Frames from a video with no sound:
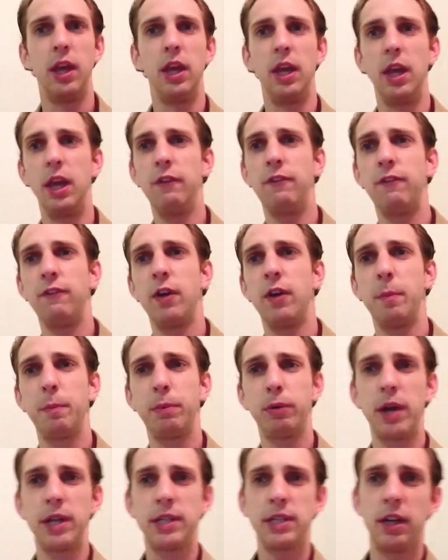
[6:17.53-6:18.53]
if
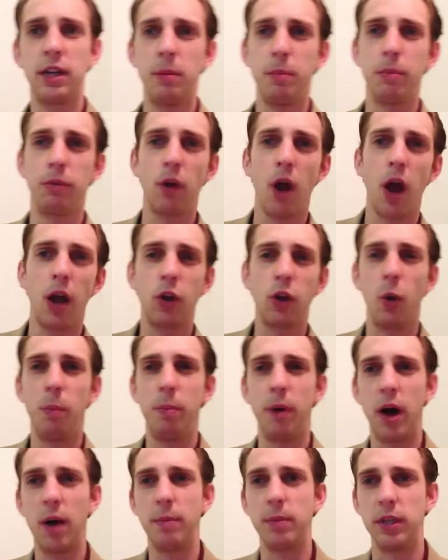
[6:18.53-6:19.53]
President Barack
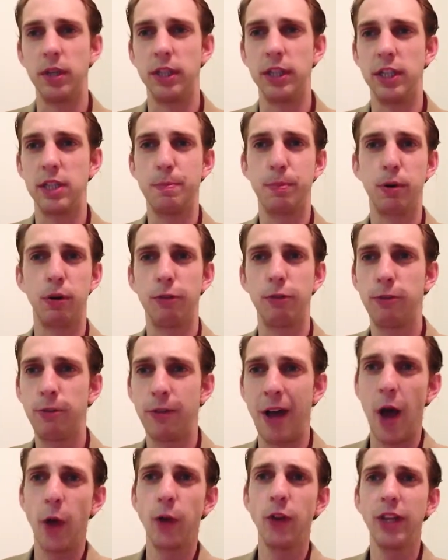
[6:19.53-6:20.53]
Obama is
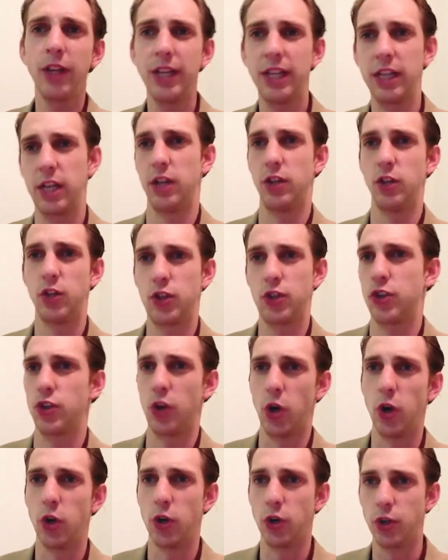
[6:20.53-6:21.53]
profoundly
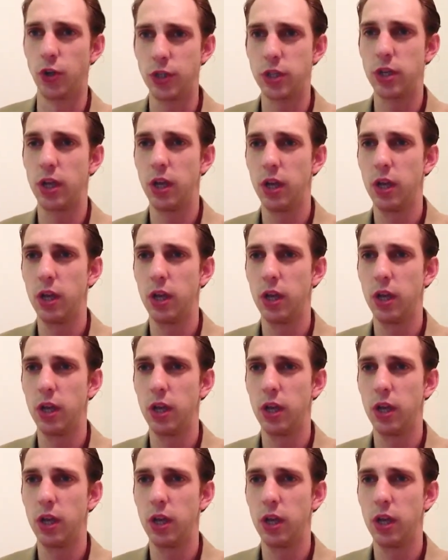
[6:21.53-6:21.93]
concerned